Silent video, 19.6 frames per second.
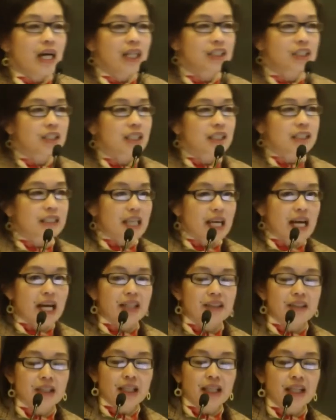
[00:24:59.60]
I'd just like to
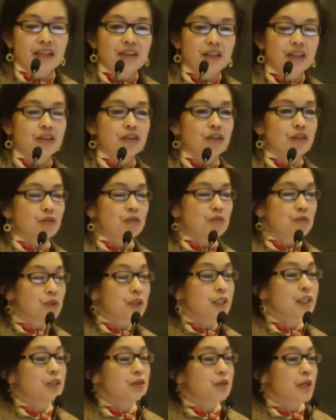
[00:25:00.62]
add that I think
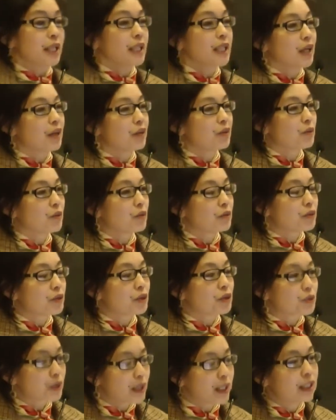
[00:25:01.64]
really right now
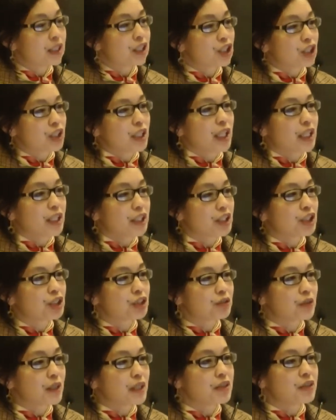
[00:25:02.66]
the greatest
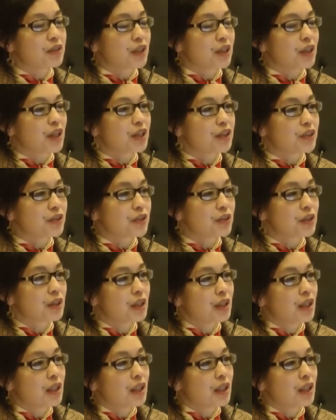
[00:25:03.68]
challenge facing us